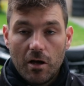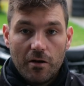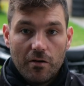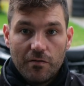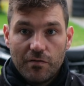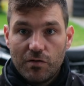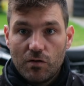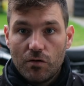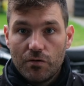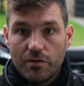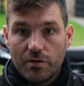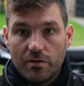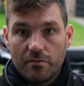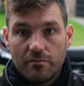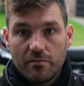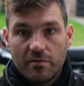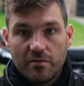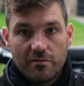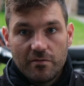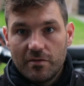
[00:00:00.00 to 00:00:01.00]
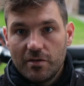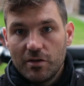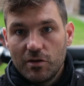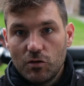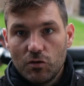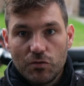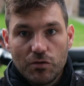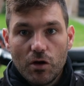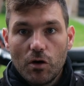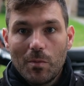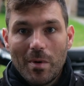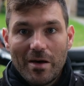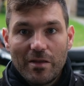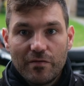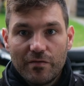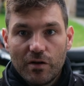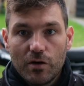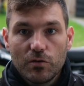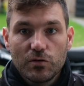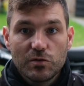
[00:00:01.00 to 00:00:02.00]
If you're on, you'll know about the
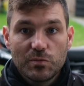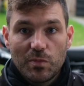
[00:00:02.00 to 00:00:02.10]
Voge,